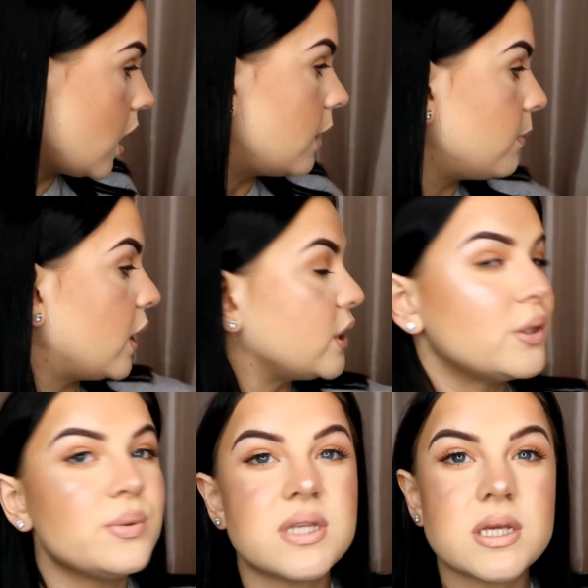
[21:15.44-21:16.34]
Um, I
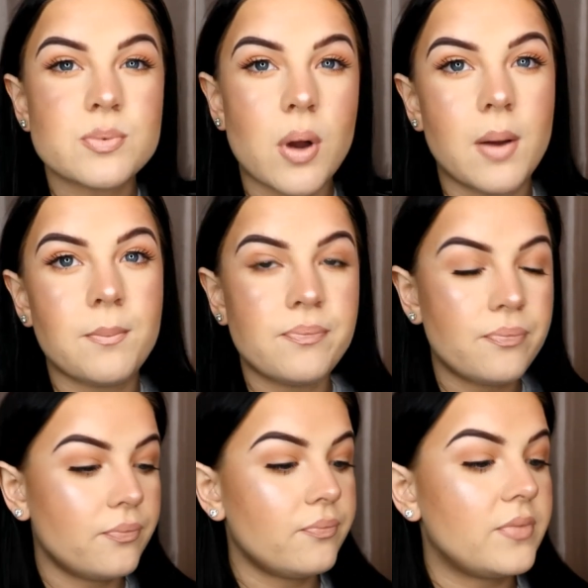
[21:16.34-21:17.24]
use this one.
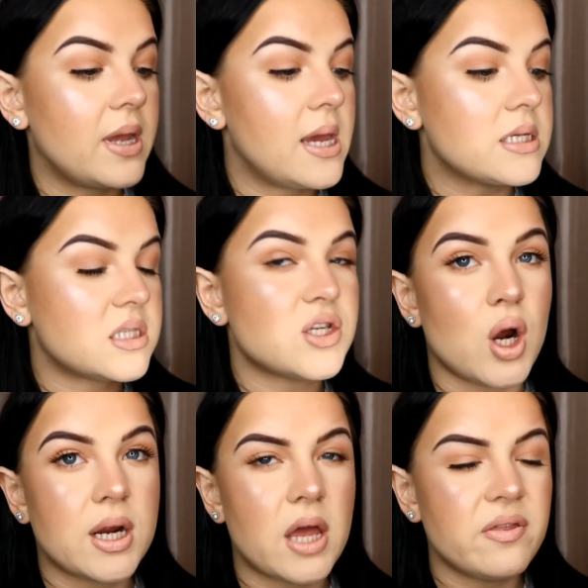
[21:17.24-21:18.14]
It is the
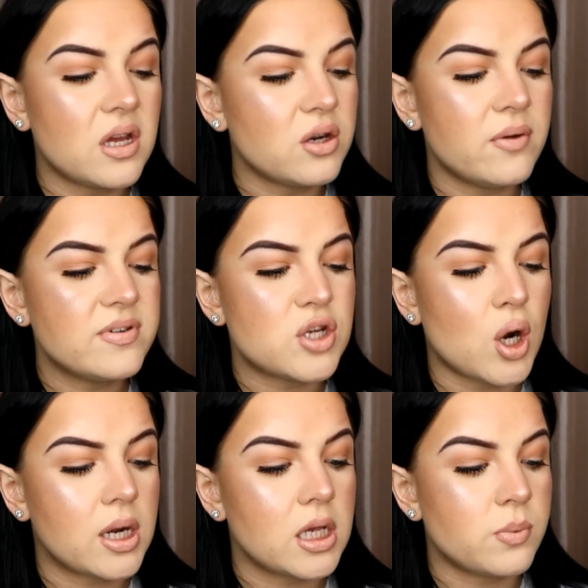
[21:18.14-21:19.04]
dark. I think I don't know if it's the
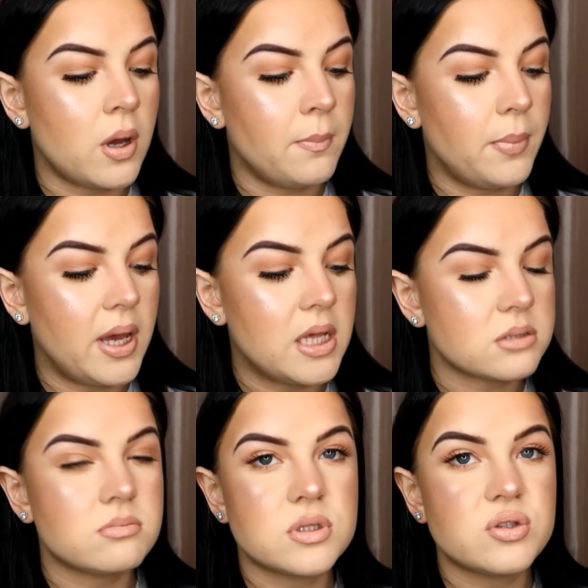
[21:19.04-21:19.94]
darkest one, but
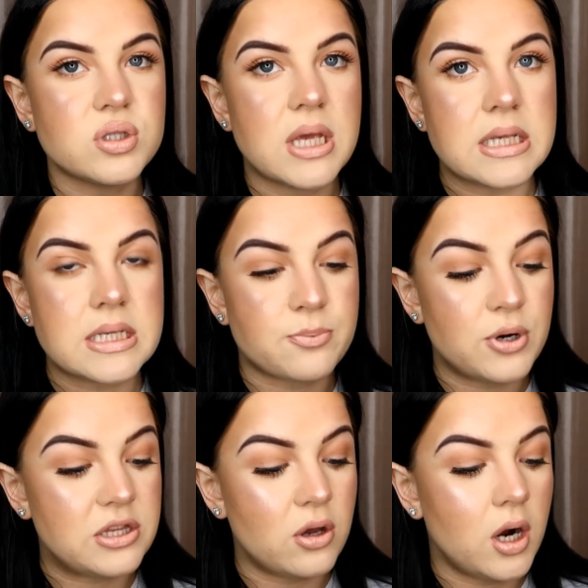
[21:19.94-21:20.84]
it's it is
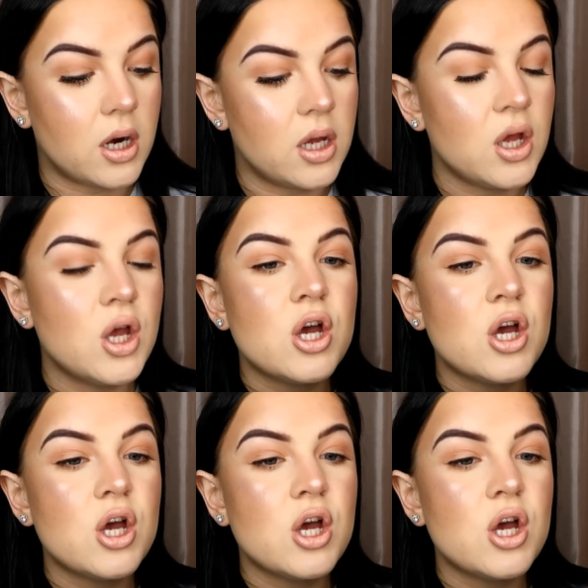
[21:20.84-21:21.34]
pretty dark.